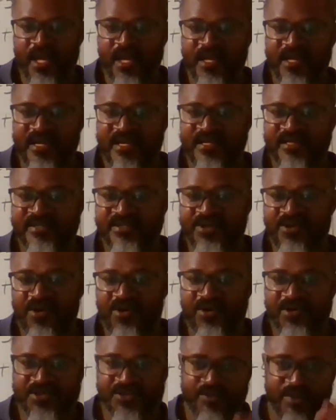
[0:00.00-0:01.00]
in this
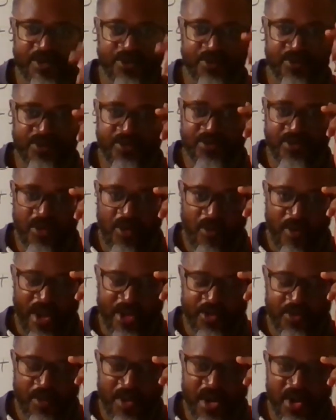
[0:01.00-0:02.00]
course, when you do your
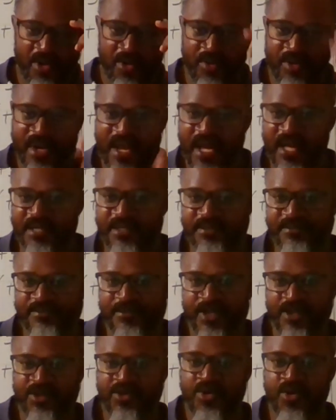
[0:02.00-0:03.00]
work, you will know that
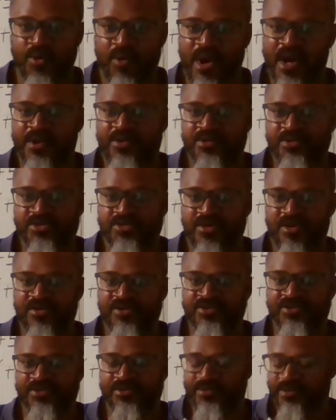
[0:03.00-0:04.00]
you know how to
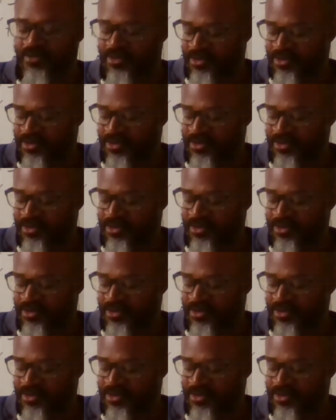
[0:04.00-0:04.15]
source.